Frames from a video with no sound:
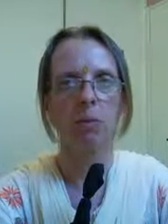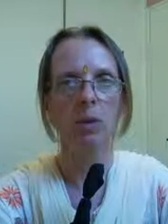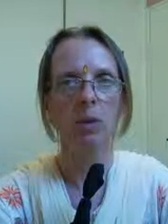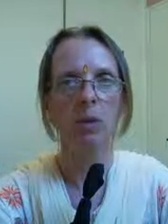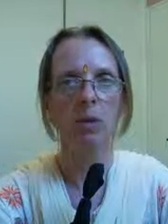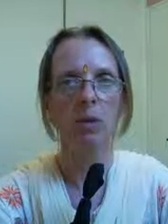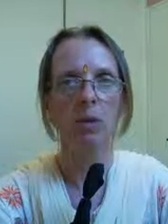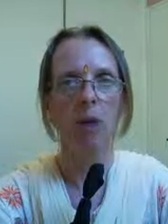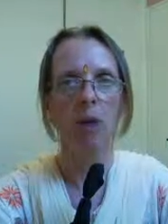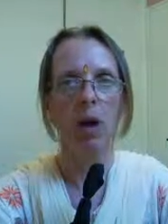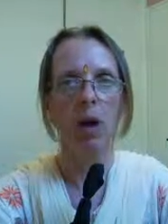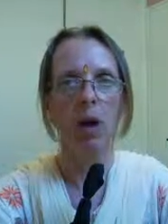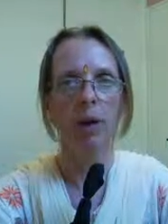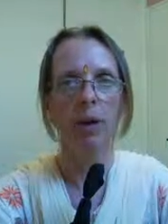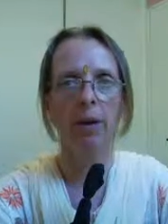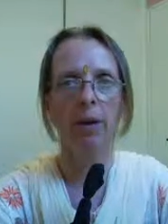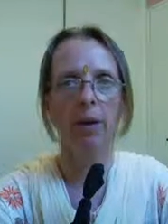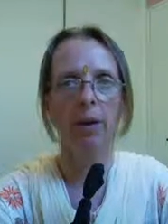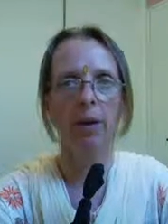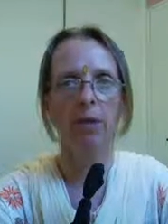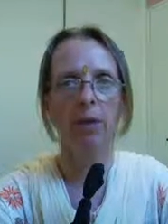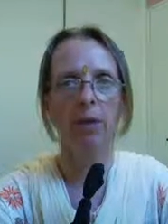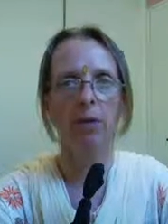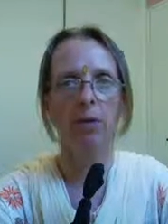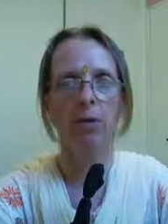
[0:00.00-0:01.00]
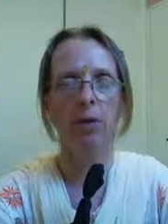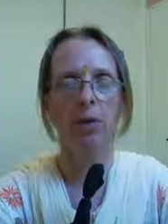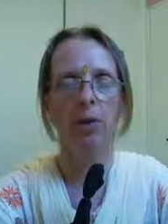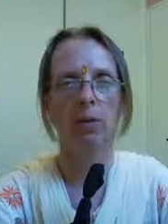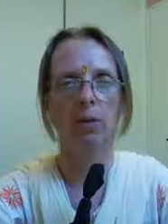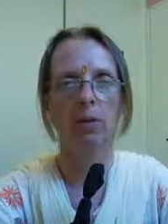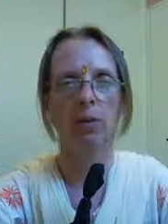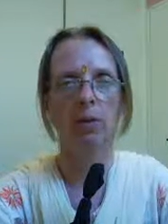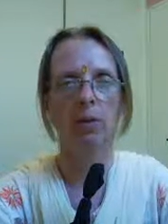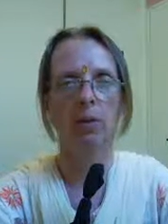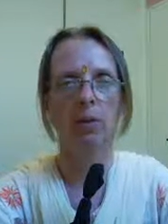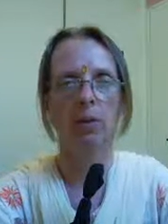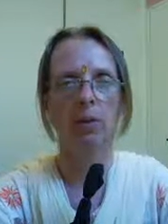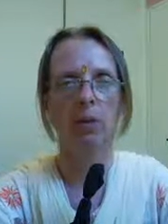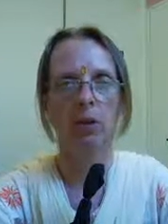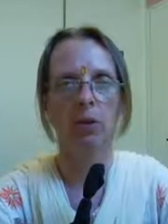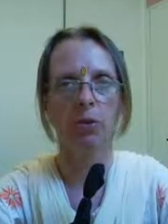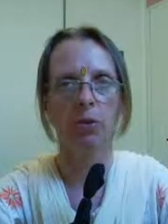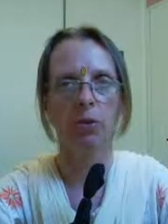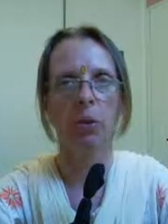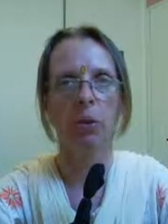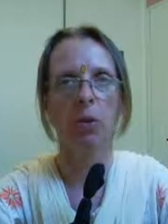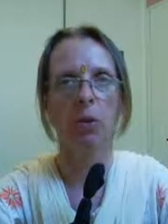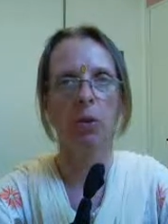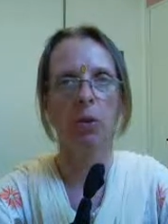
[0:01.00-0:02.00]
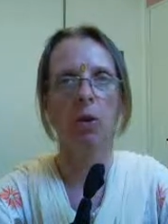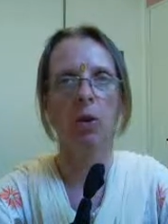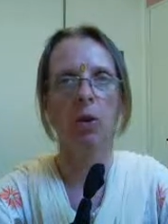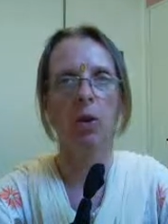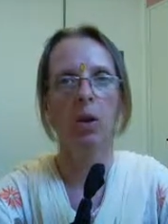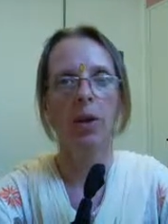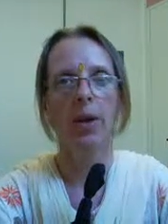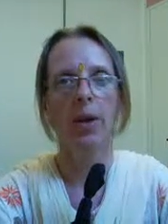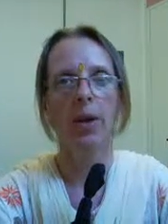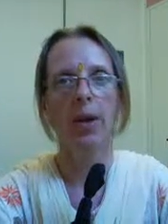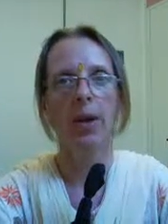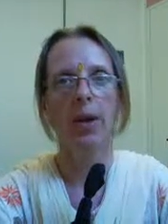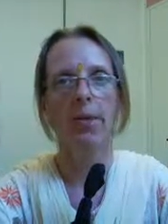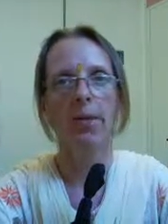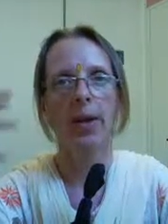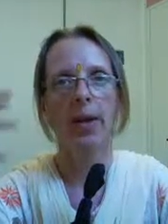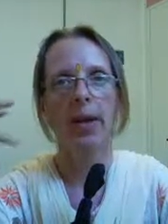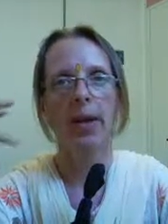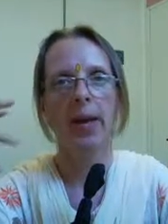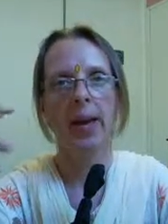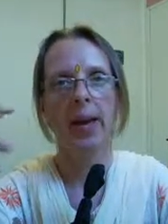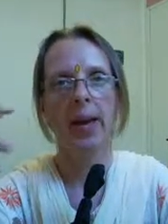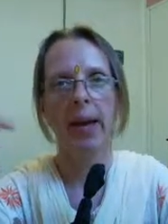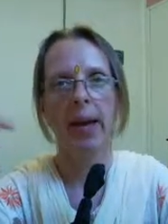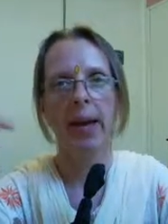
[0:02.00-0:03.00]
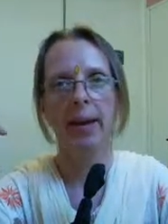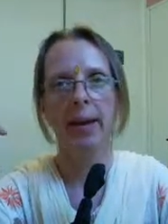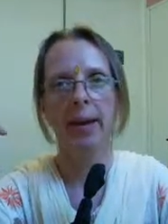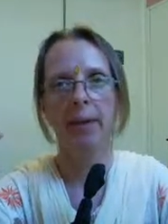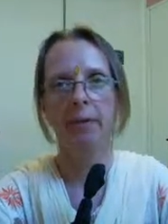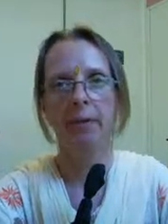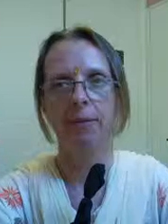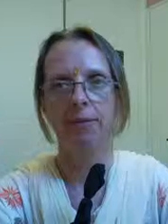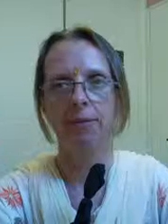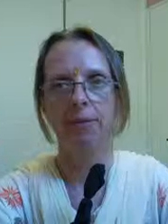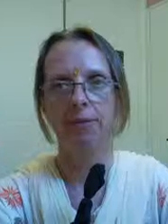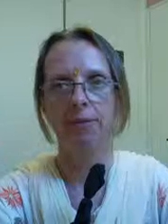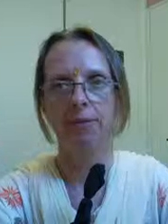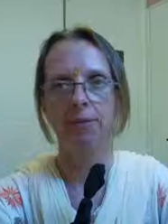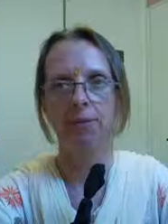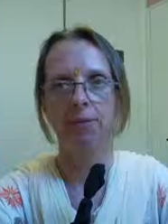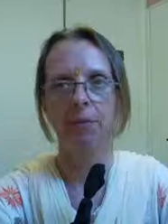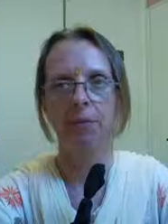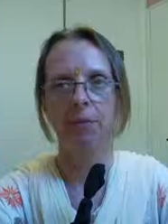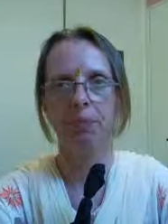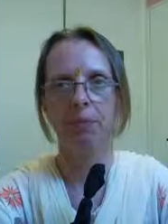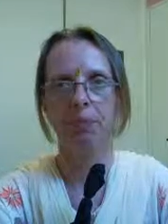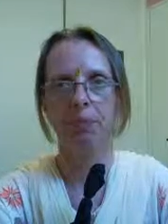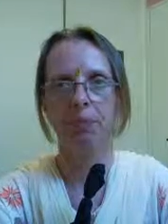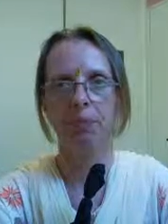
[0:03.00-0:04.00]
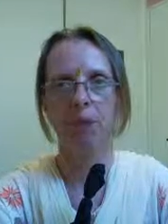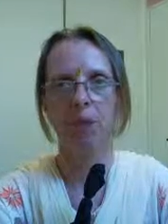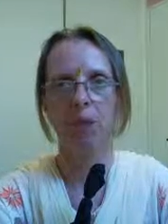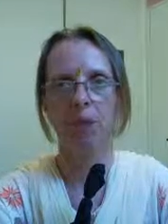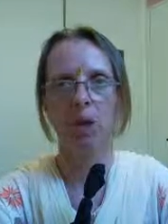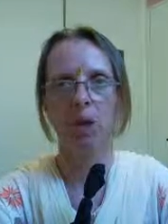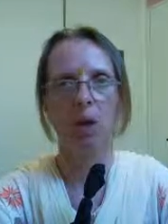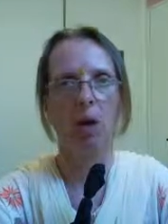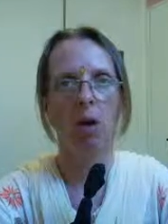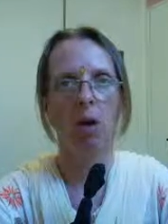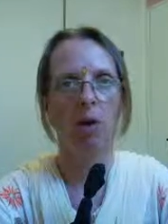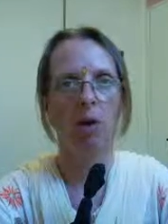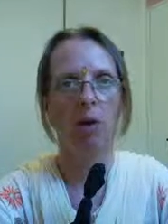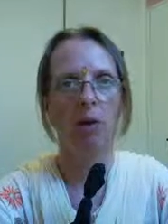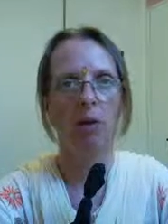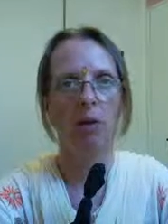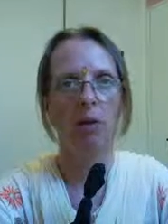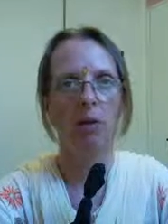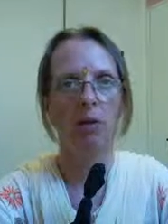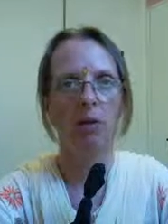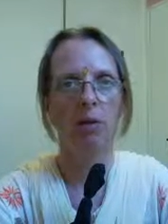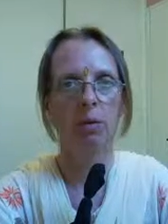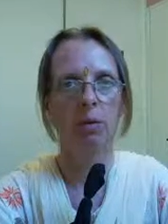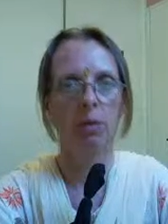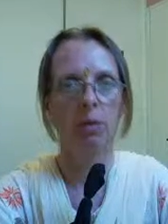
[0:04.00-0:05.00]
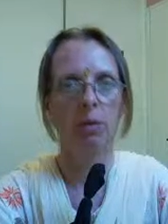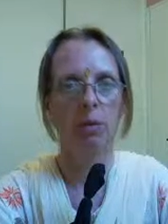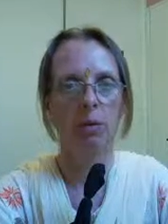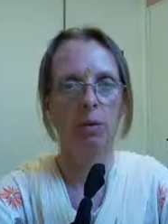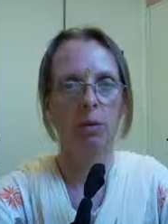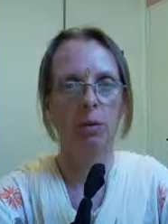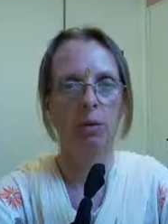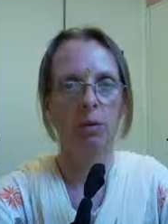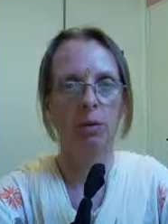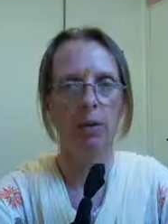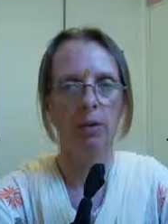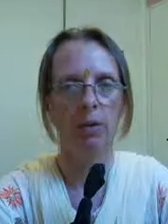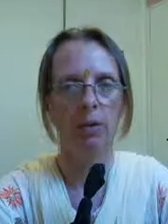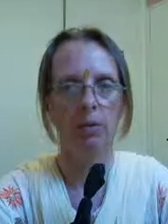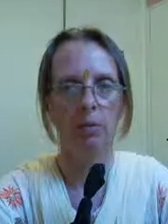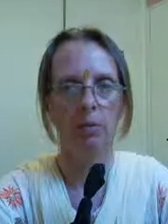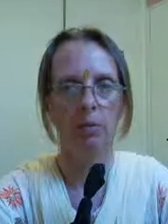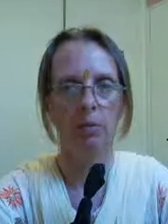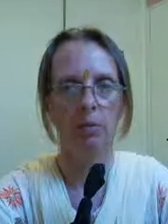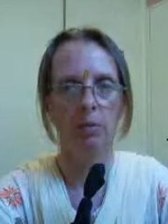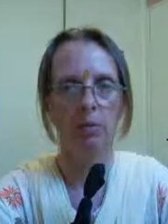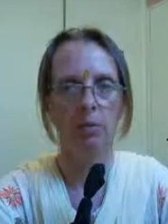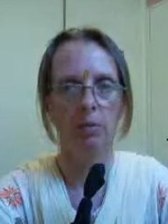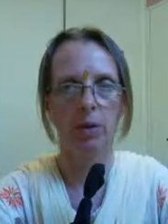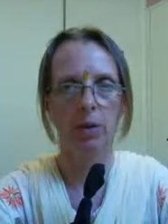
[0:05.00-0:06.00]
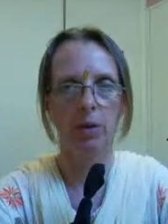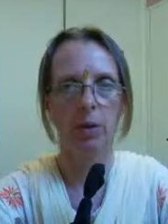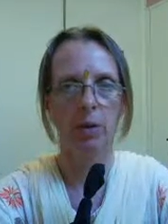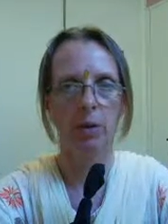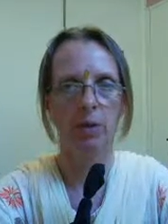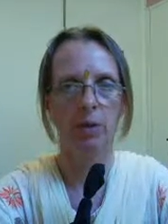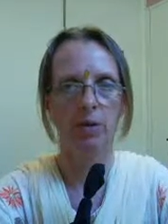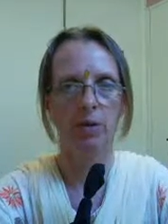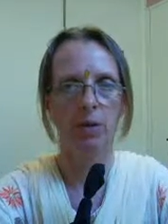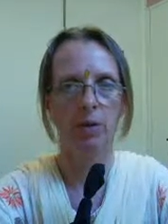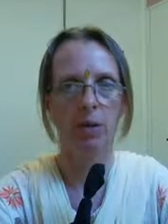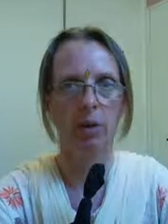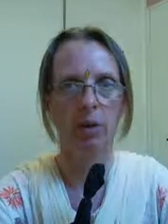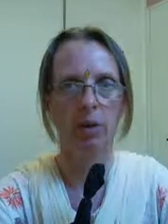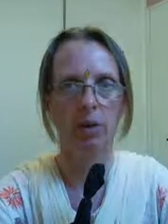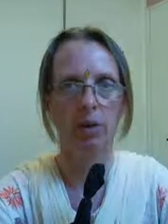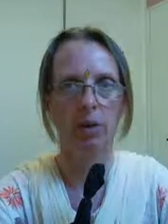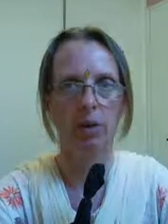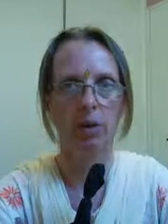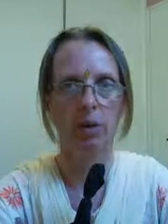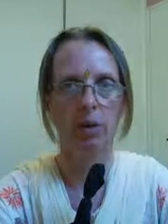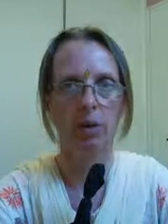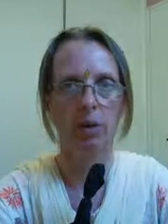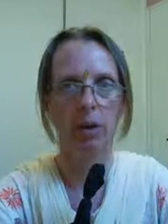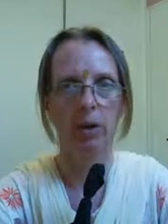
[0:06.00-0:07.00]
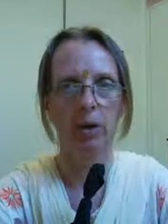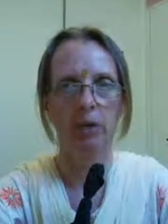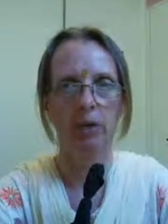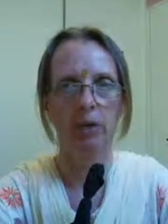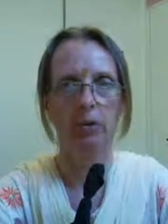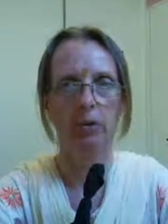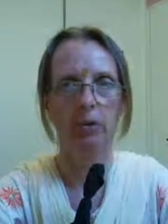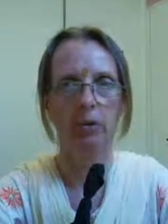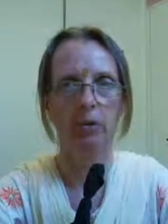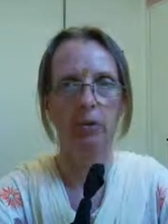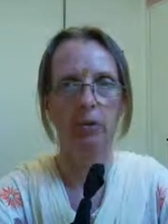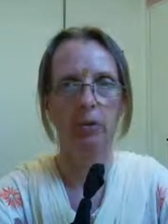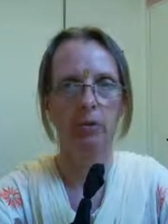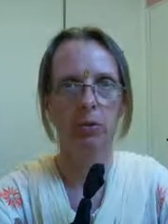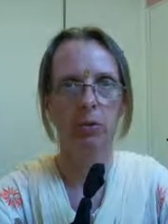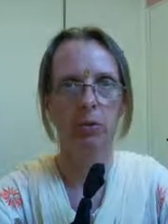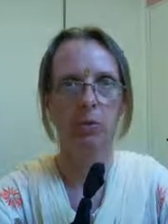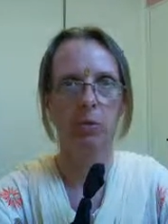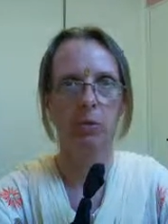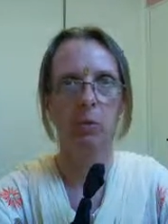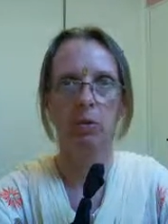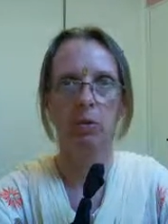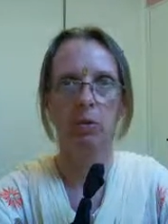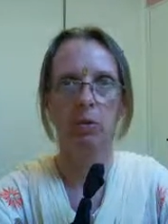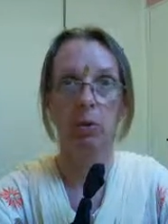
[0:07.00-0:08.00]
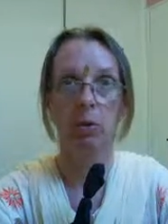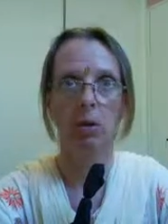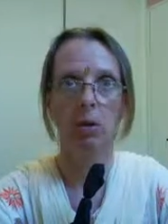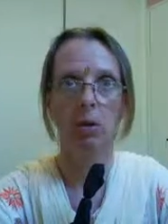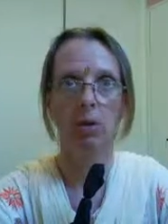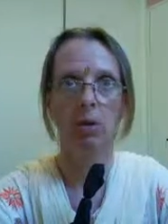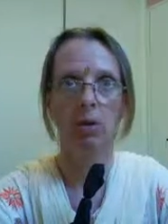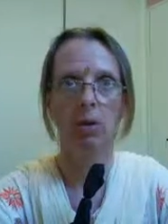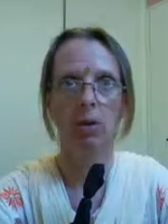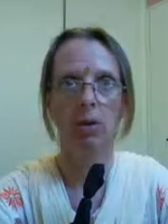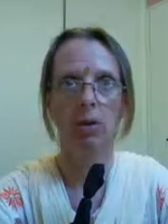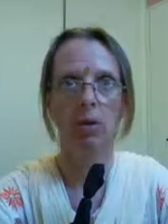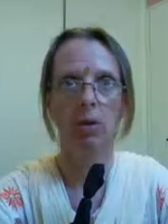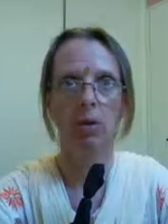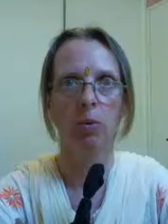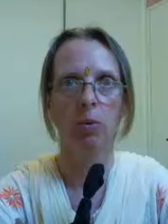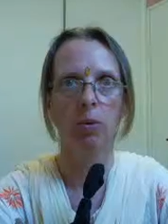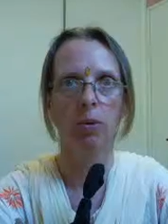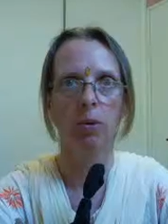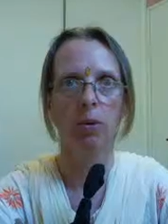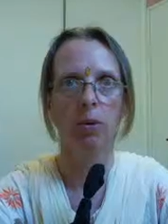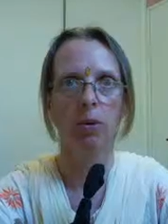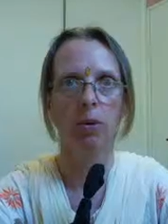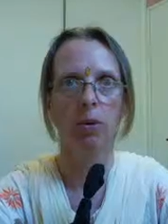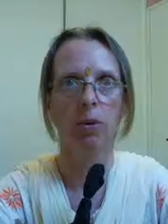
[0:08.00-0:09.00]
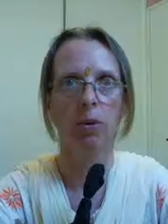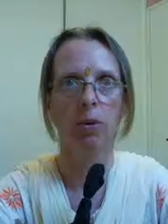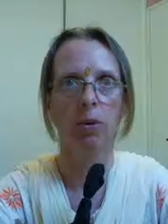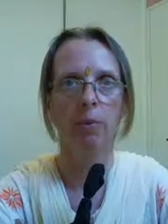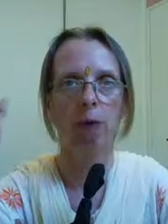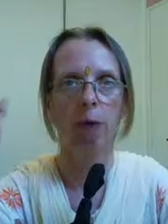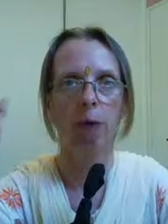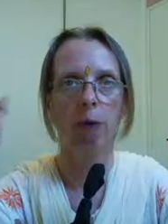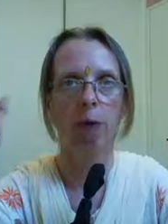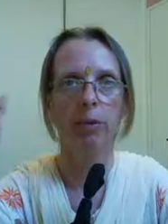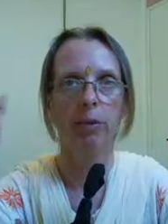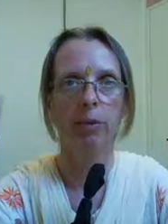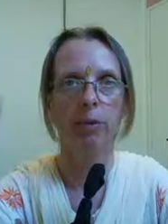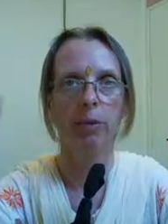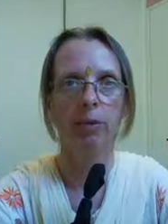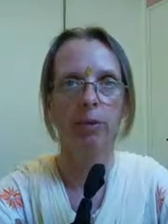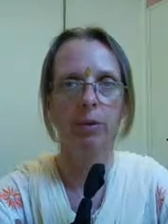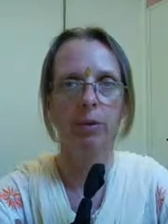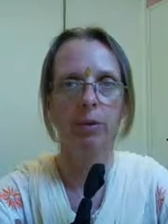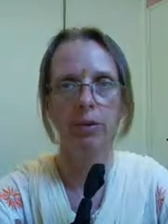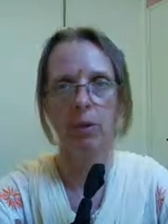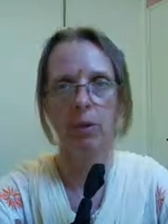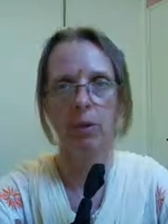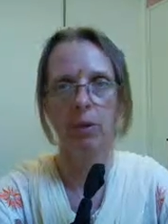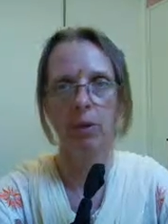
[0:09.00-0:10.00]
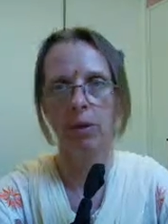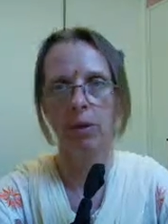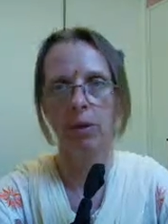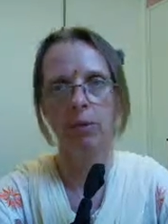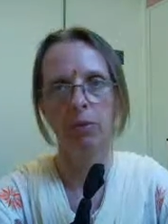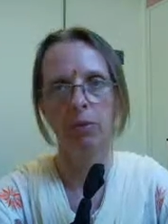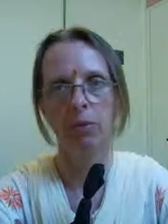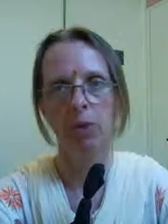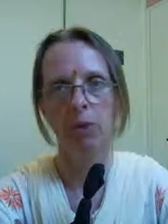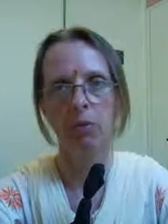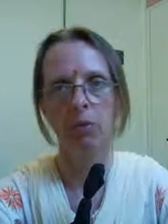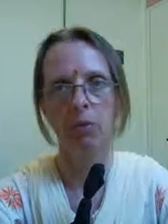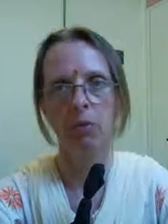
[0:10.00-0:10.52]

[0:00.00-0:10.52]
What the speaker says: the monarchs, and those in control, and they had the hard, the hard stuff, the metals, that's where that term hard currency comes from.